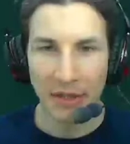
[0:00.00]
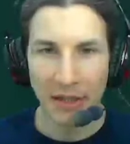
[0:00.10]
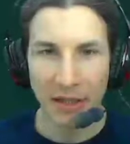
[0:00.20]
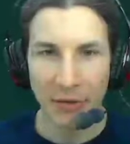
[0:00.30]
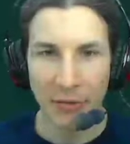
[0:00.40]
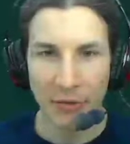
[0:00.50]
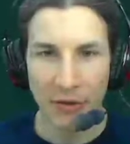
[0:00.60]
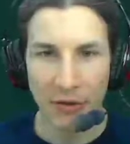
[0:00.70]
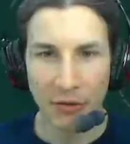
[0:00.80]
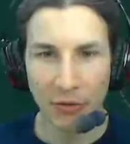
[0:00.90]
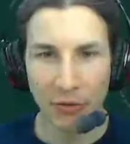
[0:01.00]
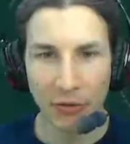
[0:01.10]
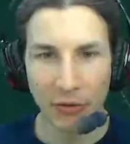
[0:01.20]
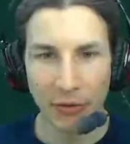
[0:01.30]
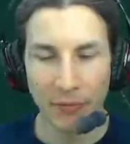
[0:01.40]
used
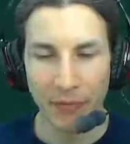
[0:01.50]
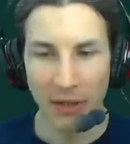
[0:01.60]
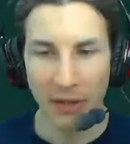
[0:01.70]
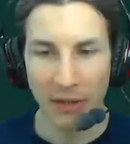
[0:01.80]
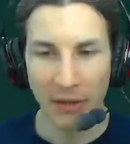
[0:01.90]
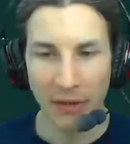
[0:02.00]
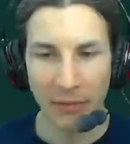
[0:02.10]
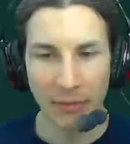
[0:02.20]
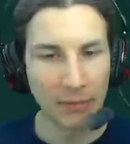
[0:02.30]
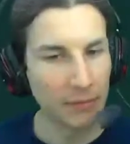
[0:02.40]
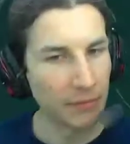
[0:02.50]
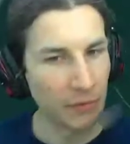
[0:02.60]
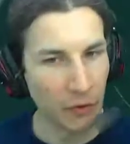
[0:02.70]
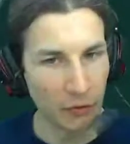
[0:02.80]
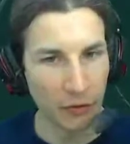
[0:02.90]
to
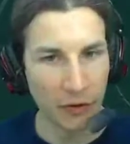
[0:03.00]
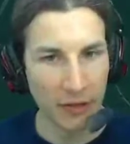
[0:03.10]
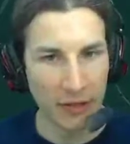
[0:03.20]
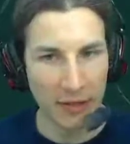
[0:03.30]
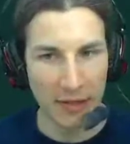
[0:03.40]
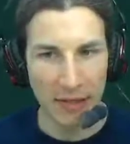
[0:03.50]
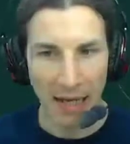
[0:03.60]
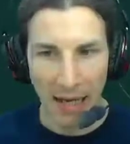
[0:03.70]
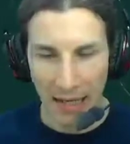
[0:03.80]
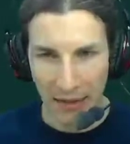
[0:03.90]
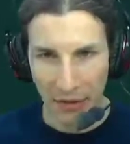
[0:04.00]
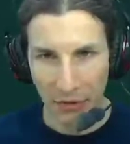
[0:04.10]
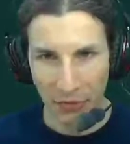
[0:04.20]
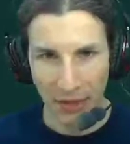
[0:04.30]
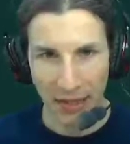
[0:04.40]
for instance add a new
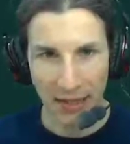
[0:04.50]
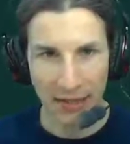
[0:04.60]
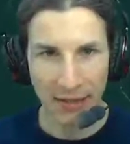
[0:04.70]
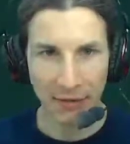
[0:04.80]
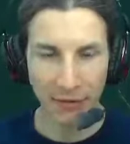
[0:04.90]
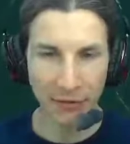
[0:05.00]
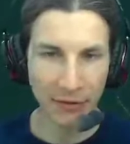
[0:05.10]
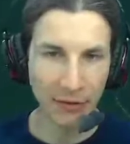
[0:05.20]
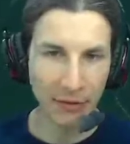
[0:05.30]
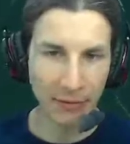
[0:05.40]
test or